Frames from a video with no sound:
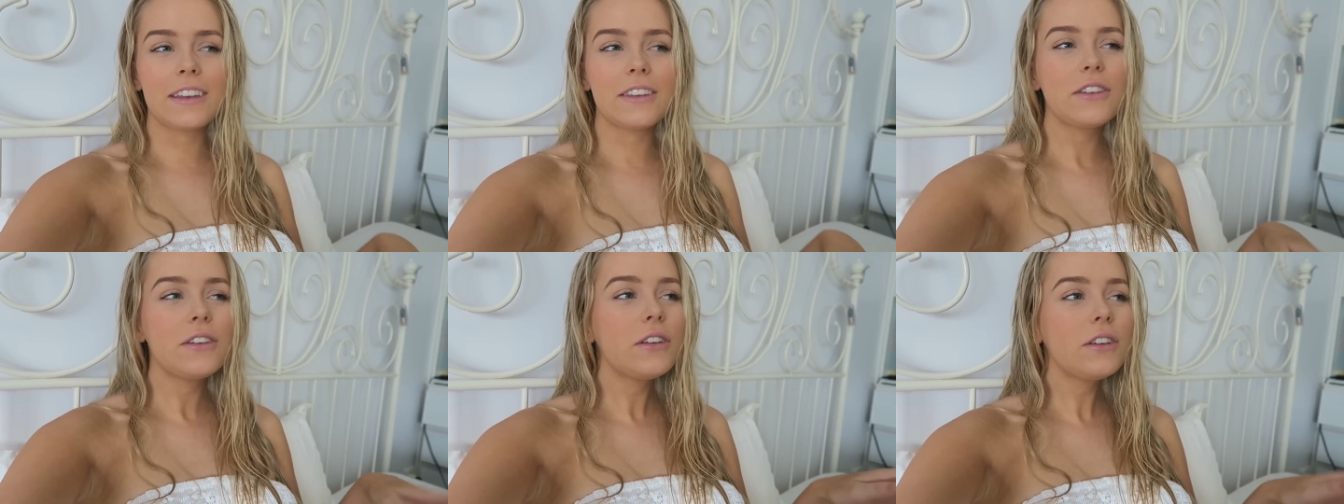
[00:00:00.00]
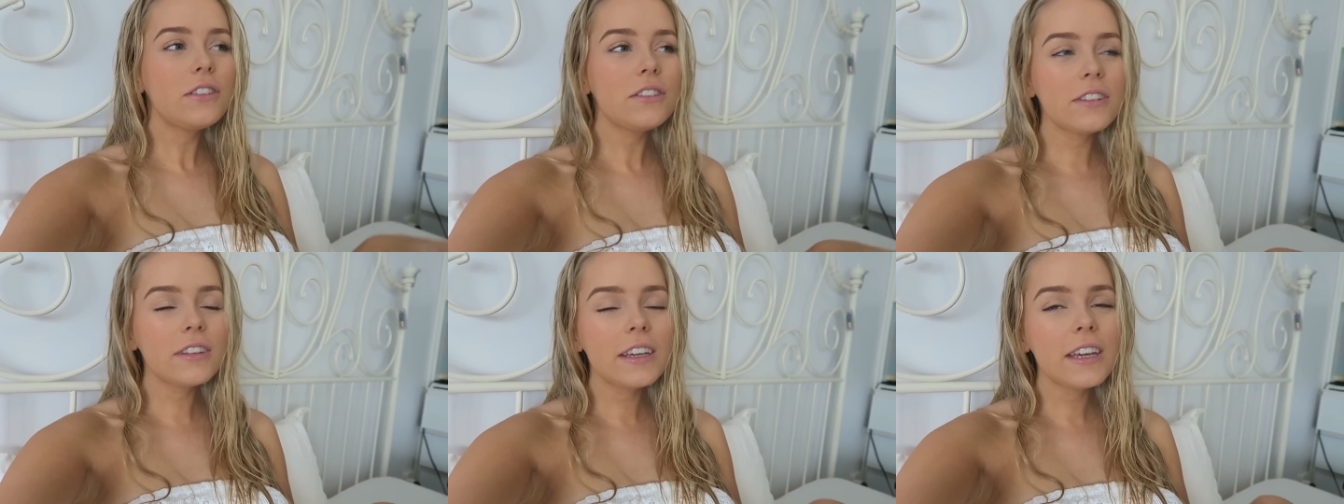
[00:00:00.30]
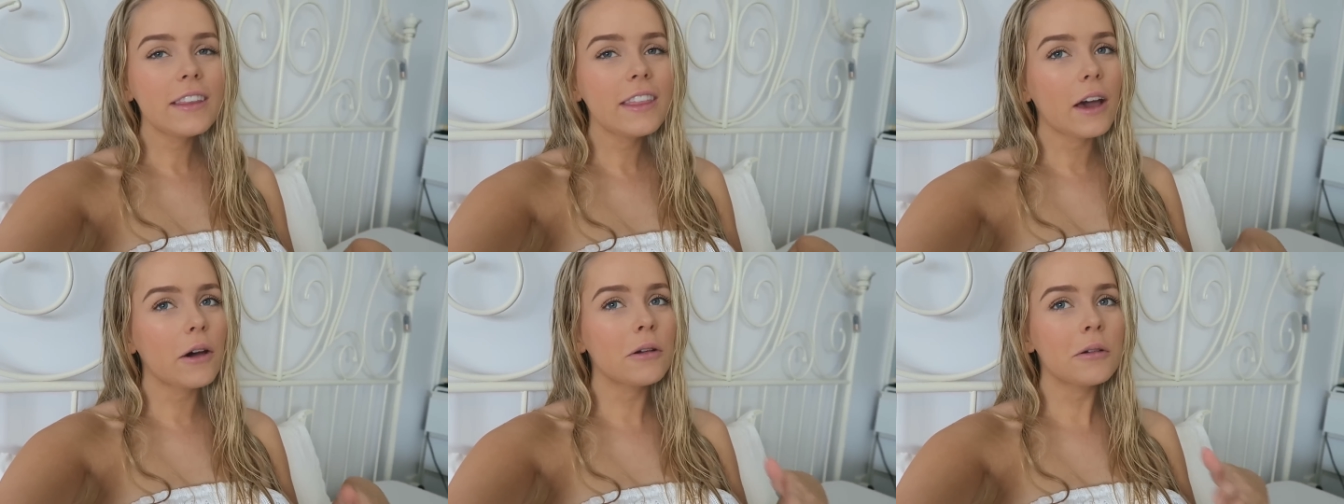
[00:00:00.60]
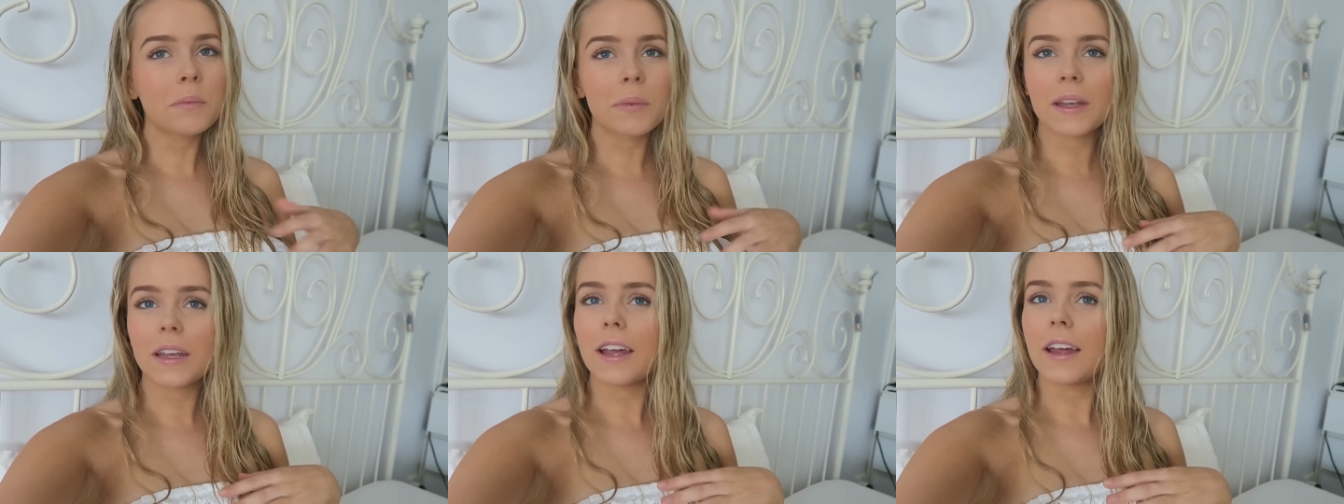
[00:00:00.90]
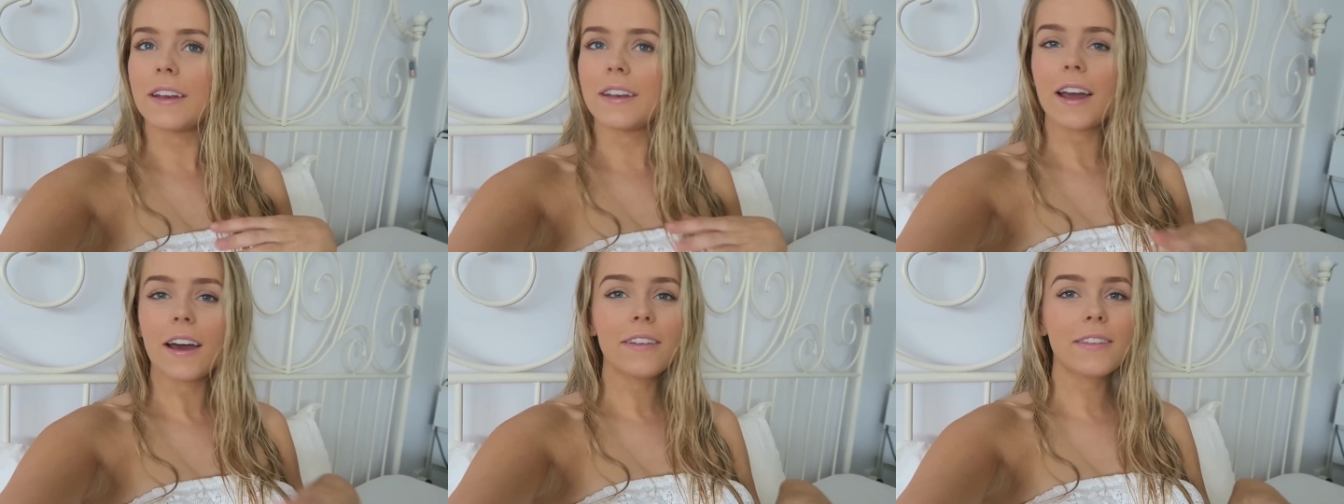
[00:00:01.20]
and usually that would be
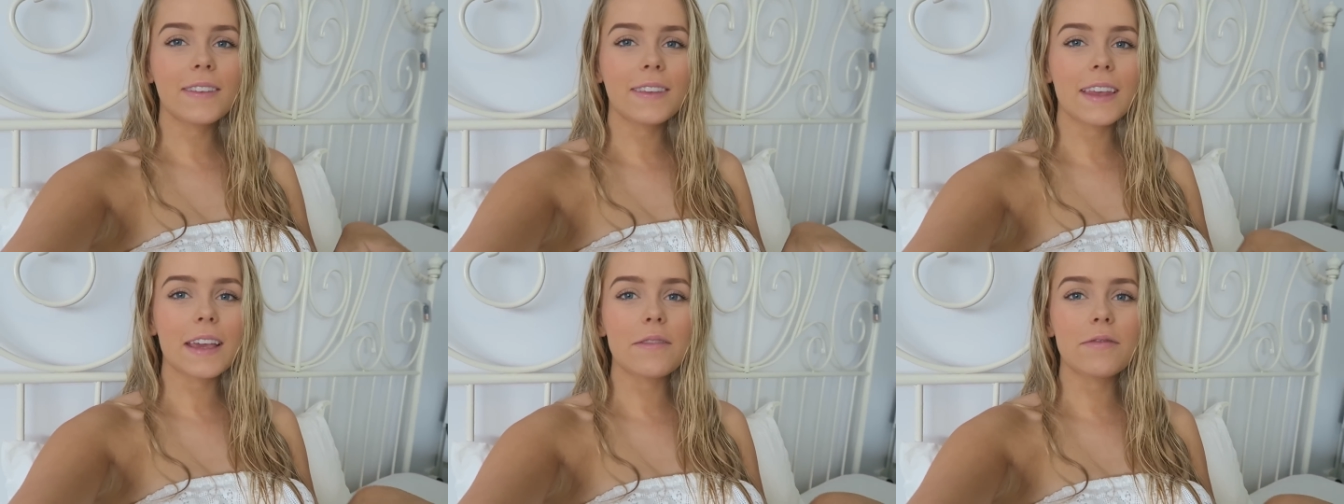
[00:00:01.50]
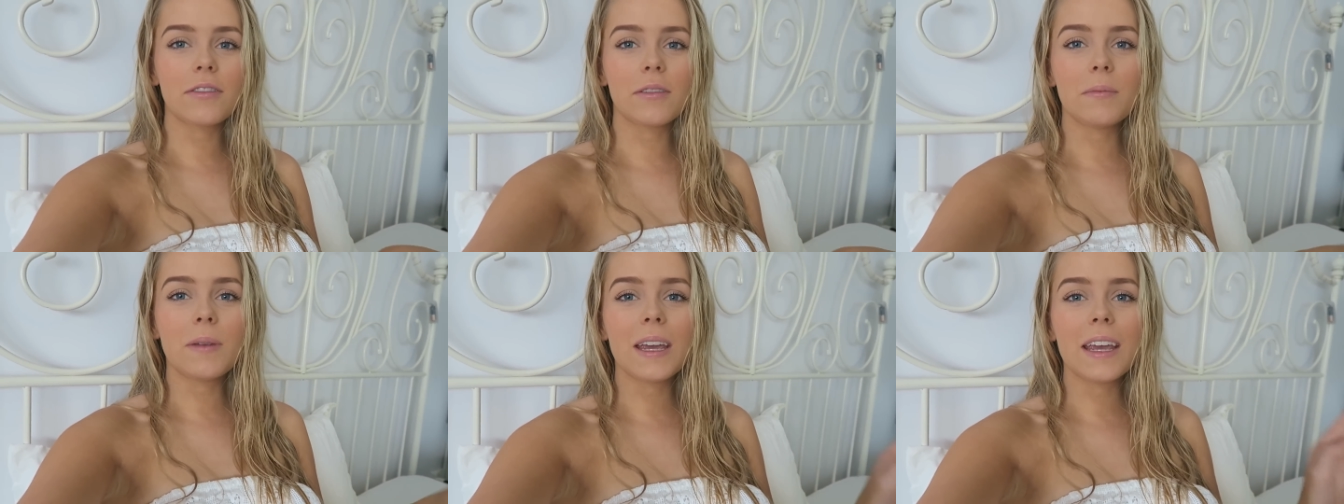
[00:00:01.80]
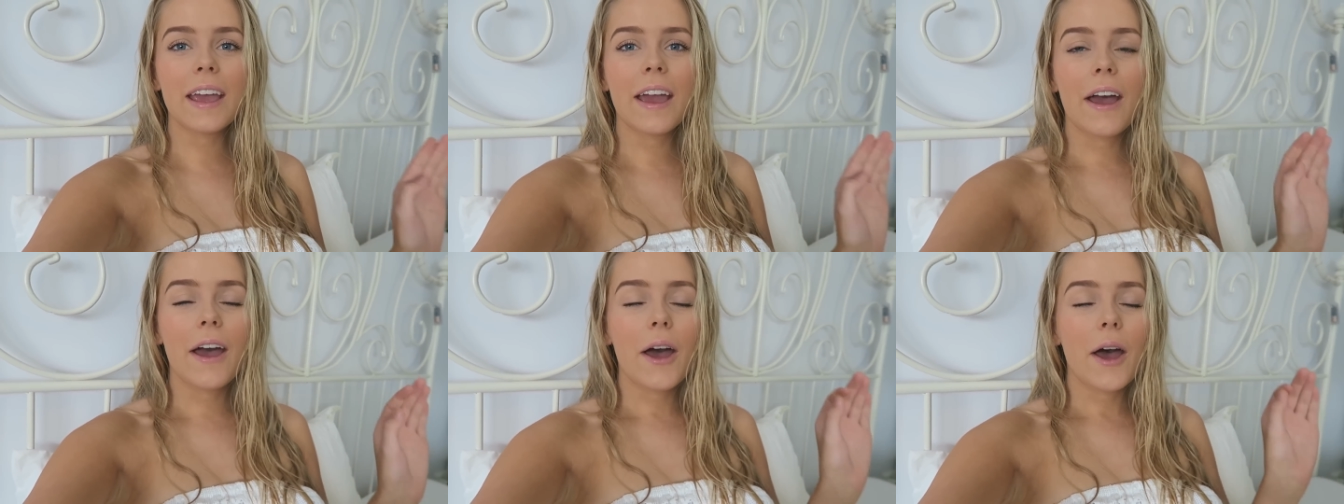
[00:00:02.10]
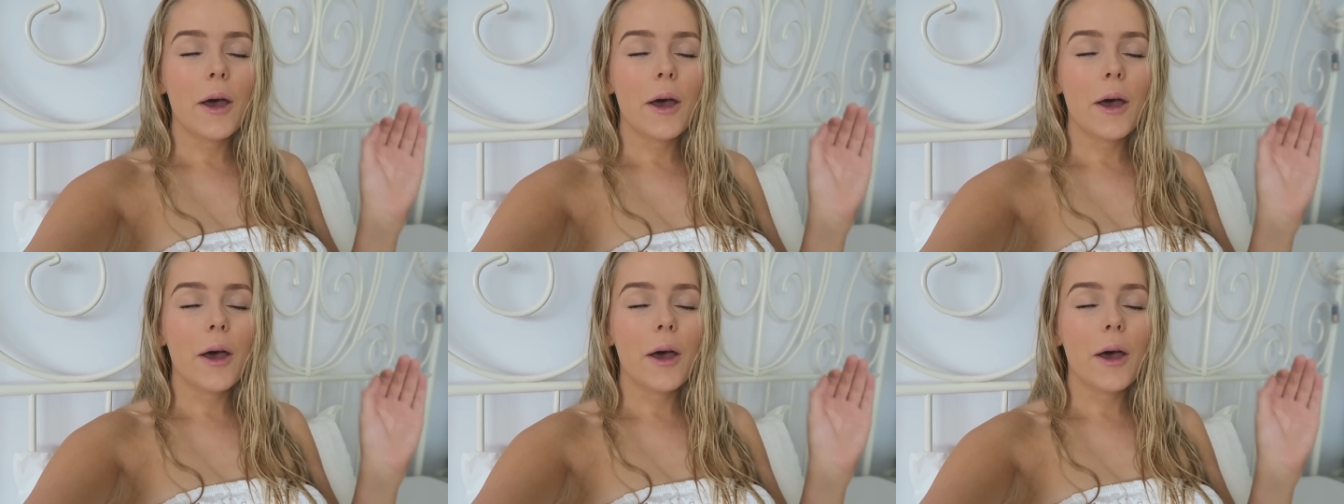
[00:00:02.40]
enough sleep for me,